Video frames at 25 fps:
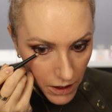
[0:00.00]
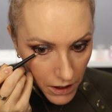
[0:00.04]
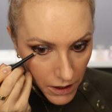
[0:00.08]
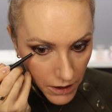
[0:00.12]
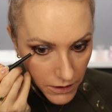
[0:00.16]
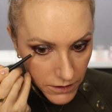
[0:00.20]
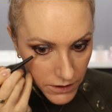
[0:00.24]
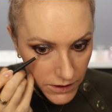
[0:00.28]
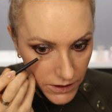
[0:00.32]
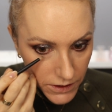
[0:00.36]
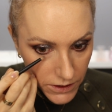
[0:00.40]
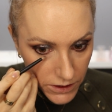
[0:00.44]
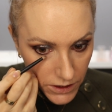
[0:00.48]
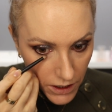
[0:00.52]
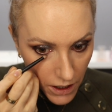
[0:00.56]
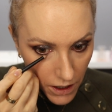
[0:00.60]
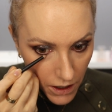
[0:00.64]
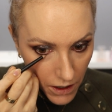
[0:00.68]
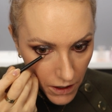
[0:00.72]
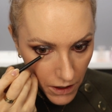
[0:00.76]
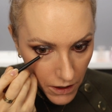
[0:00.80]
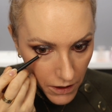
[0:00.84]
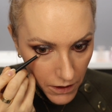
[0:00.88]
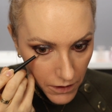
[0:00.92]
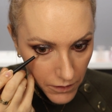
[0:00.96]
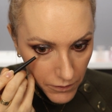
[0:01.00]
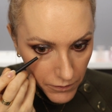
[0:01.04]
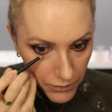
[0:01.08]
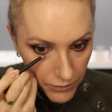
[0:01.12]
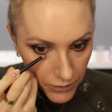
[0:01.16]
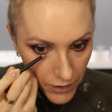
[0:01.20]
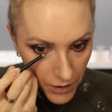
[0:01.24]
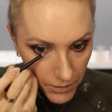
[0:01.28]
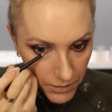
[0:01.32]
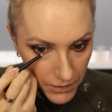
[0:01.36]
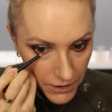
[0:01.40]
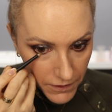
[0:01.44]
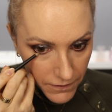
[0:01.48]
and start
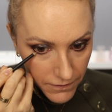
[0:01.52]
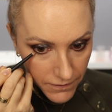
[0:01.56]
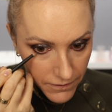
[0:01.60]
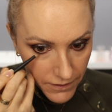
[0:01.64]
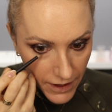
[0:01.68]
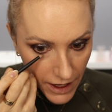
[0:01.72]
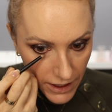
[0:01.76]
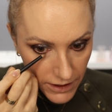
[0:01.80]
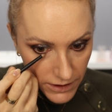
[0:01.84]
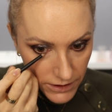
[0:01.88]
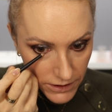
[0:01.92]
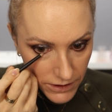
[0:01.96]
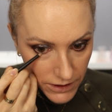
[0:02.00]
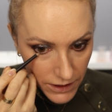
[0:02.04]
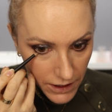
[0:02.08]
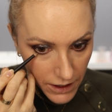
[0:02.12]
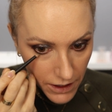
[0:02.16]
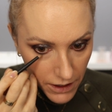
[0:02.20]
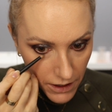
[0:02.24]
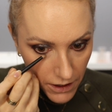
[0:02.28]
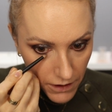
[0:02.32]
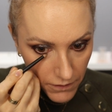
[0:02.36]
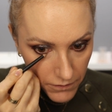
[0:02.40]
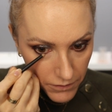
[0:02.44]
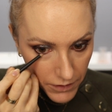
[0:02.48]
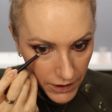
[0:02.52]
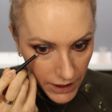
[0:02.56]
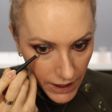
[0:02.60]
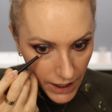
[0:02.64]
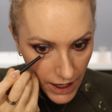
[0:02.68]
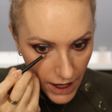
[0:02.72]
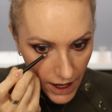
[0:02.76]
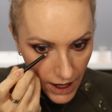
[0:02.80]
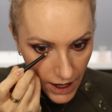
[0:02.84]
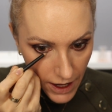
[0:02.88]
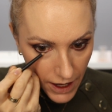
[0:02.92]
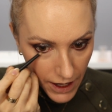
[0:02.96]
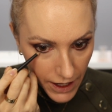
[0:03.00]
from the center of the
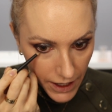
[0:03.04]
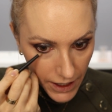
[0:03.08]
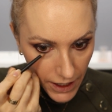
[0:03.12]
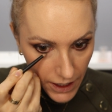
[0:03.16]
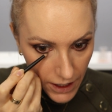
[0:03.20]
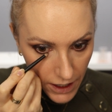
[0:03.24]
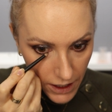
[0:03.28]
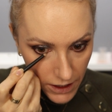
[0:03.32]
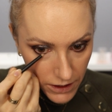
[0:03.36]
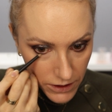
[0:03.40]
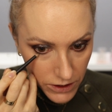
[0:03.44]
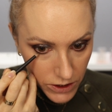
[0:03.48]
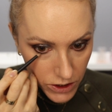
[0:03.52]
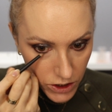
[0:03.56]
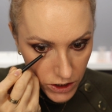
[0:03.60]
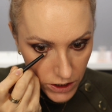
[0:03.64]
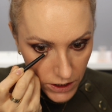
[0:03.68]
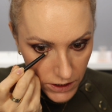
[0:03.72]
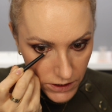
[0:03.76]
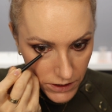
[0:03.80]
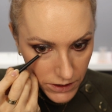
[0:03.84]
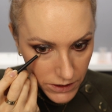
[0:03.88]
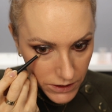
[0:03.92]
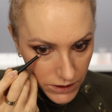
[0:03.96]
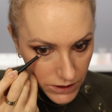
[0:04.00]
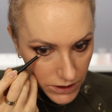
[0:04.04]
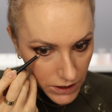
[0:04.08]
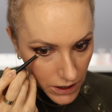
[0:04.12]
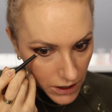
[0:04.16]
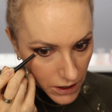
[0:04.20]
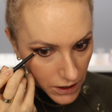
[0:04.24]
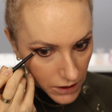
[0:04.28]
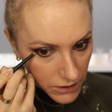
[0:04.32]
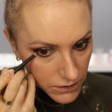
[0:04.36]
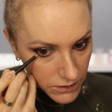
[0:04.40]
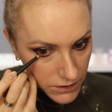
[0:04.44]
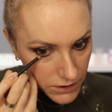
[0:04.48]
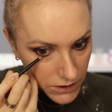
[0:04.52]
eye and just
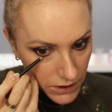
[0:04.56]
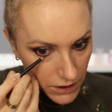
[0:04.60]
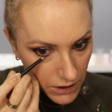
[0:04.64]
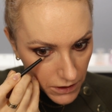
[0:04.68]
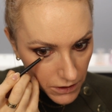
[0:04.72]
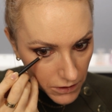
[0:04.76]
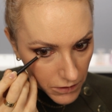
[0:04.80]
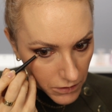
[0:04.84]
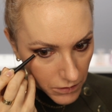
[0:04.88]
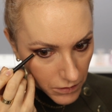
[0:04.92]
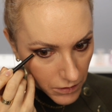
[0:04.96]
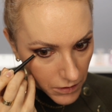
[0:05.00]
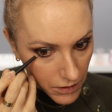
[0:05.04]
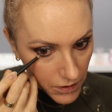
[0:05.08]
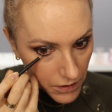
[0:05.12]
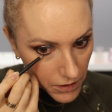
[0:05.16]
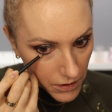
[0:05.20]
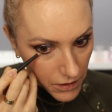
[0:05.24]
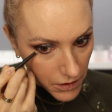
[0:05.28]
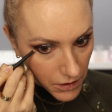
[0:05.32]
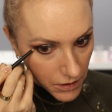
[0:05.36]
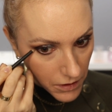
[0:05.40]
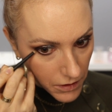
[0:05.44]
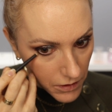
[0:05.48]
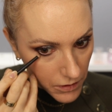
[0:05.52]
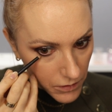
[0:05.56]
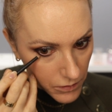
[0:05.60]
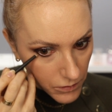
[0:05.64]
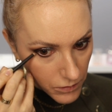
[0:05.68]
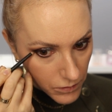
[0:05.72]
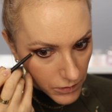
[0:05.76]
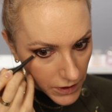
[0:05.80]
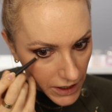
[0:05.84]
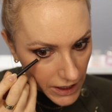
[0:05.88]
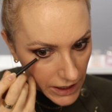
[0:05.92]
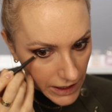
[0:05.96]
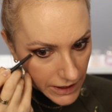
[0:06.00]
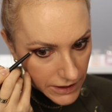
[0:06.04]
start to
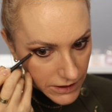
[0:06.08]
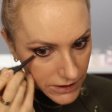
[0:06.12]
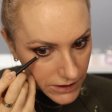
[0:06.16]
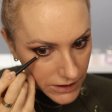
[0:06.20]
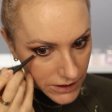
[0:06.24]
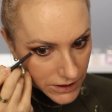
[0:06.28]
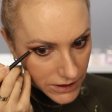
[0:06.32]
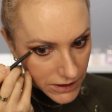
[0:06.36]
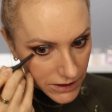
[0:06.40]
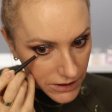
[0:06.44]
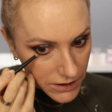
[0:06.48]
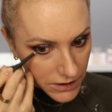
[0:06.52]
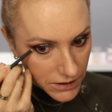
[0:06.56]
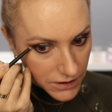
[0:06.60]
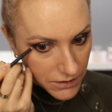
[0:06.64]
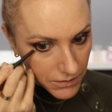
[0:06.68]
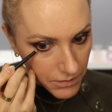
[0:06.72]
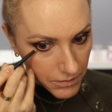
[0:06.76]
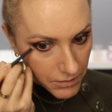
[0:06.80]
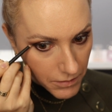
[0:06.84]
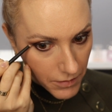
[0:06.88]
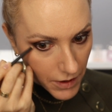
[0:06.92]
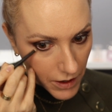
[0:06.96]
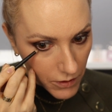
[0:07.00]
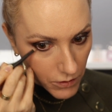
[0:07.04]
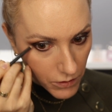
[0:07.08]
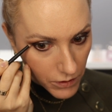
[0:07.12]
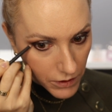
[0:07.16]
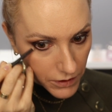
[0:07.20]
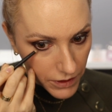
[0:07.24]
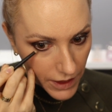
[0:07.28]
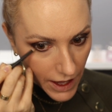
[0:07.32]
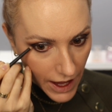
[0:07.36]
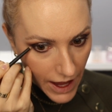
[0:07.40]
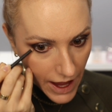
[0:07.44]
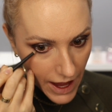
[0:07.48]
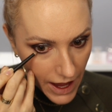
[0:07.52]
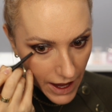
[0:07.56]
really smoke
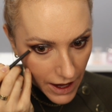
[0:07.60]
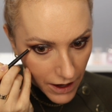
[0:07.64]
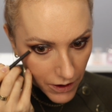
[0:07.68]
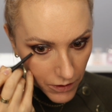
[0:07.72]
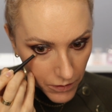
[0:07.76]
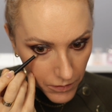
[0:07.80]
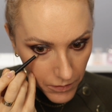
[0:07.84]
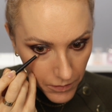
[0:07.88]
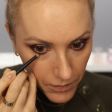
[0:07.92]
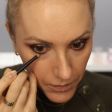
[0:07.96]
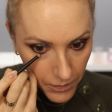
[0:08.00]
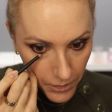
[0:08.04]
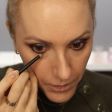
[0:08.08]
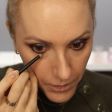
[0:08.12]
that out.